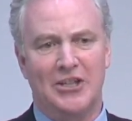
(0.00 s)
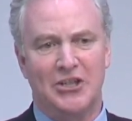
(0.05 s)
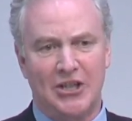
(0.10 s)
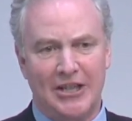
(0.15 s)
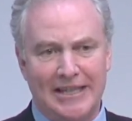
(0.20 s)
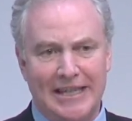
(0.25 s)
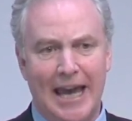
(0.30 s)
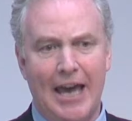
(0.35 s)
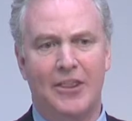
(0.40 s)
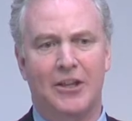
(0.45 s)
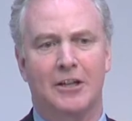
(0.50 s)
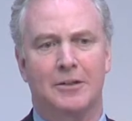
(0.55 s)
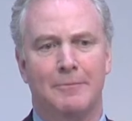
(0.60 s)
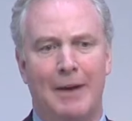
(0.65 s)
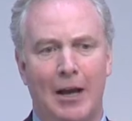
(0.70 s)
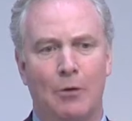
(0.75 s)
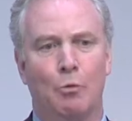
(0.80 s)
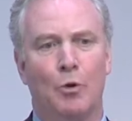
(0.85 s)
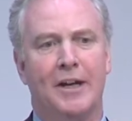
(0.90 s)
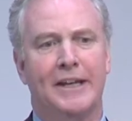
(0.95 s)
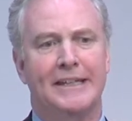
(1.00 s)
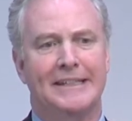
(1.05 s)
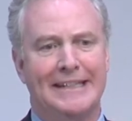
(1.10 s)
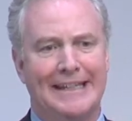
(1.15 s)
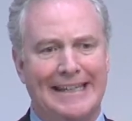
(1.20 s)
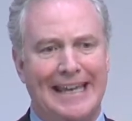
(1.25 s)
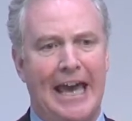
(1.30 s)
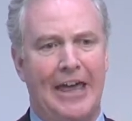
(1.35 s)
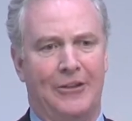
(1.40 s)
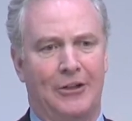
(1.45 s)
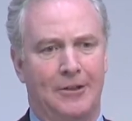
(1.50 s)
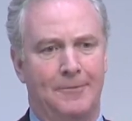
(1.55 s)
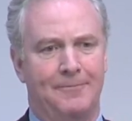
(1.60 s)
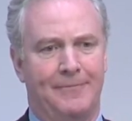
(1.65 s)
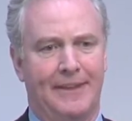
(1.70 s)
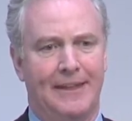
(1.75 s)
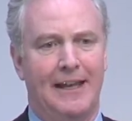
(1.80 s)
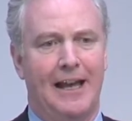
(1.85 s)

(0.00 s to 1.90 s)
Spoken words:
that together, by working together,